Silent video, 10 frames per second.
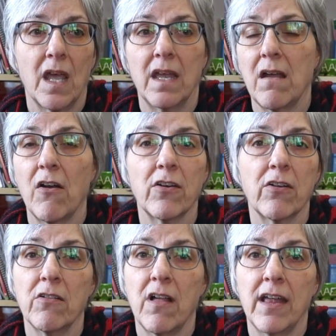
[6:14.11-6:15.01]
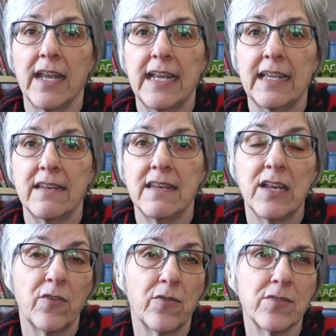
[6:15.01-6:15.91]
article on it in
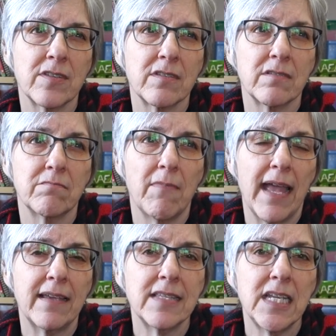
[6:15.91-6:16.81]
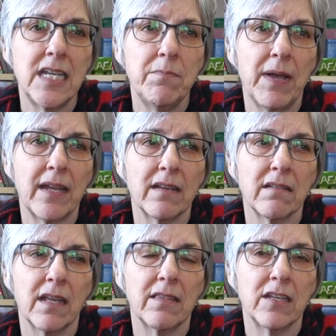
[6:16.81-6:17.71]
Knitters magazine back
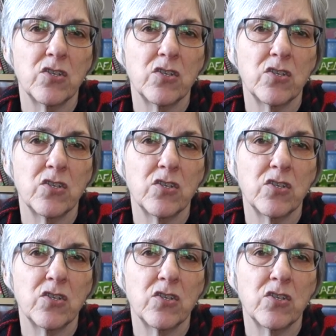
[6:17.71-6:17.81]
in, I think,